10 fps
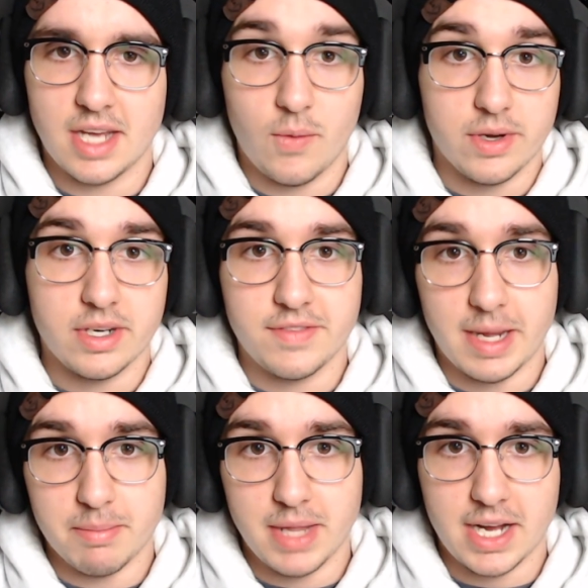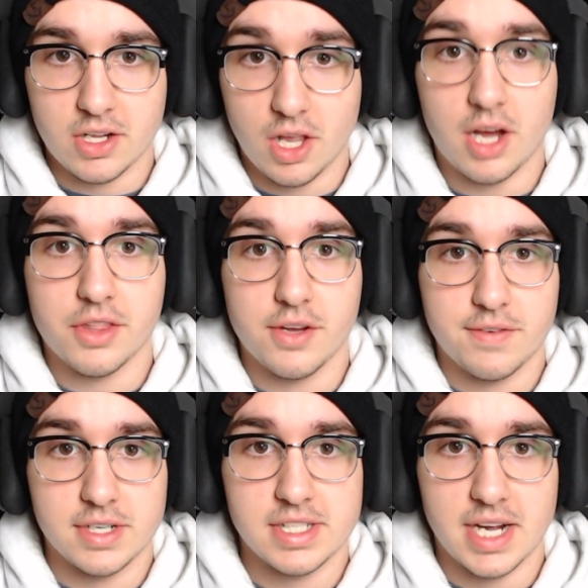I wonder if that black cloth
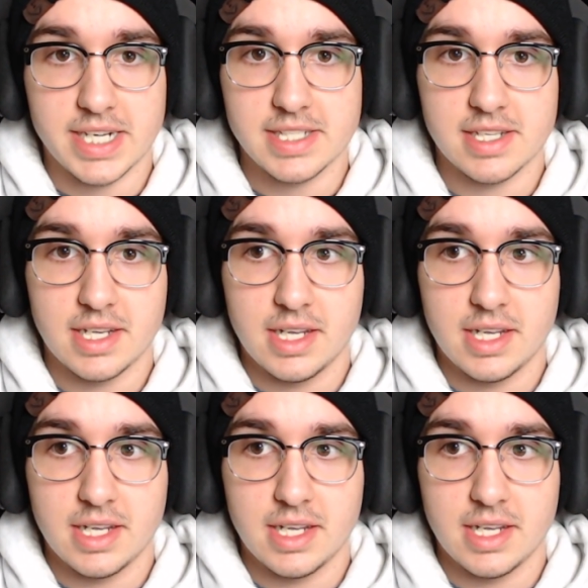over his eyes,